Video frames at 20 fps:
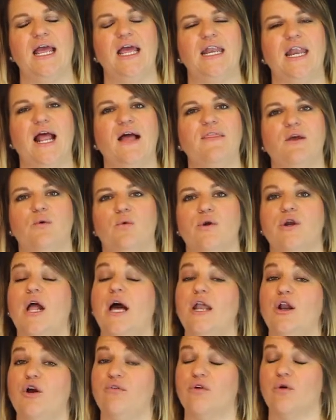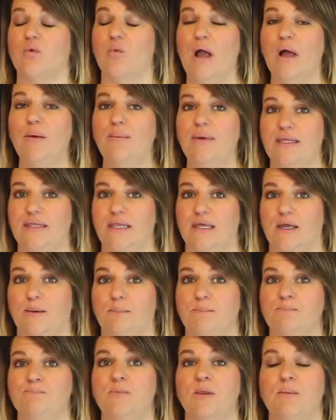Not that we're not overwhelming
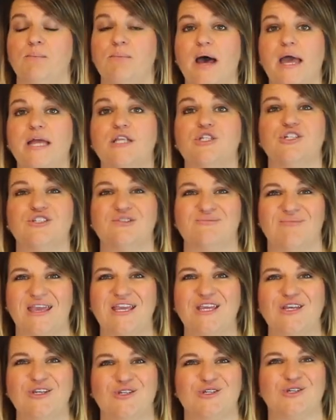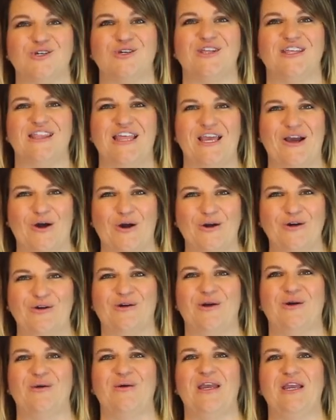them, but just making sure that they are
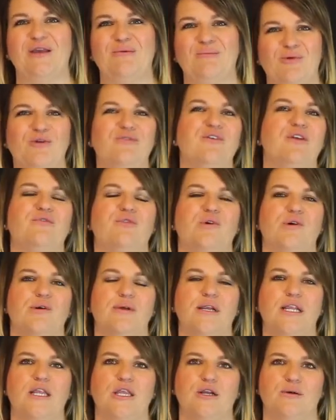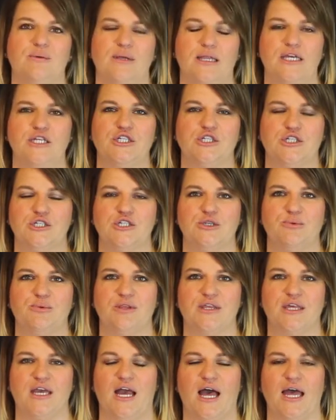growing, moving forward in their relationship
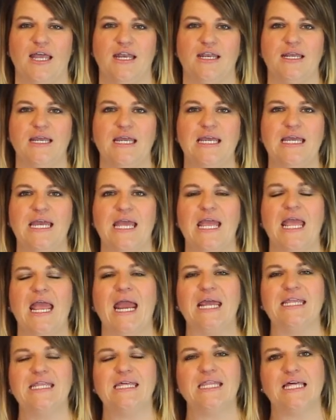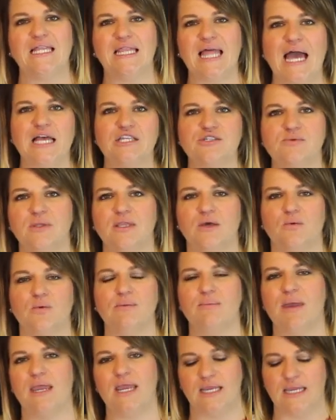with God. And then the last one that we
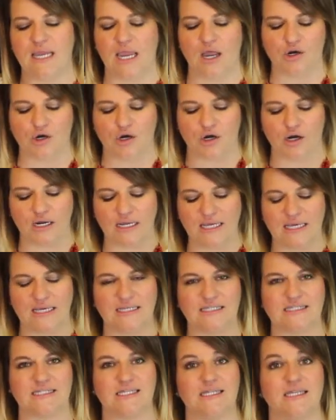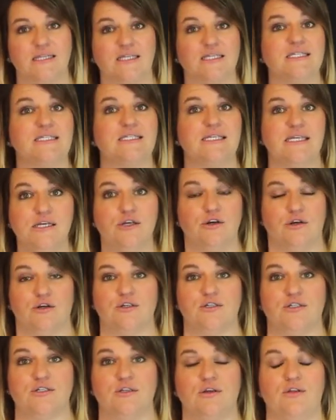may encounter is the
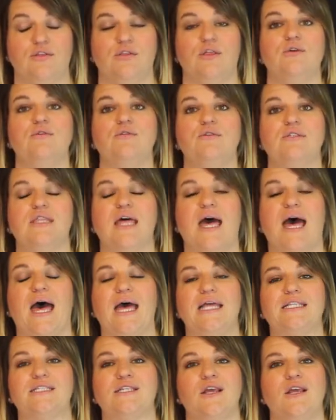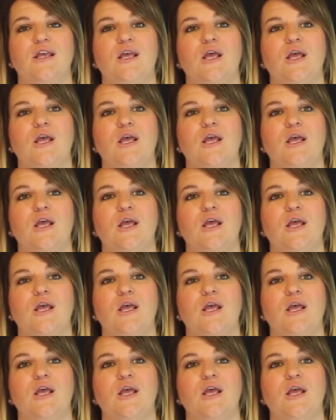seekers. Those that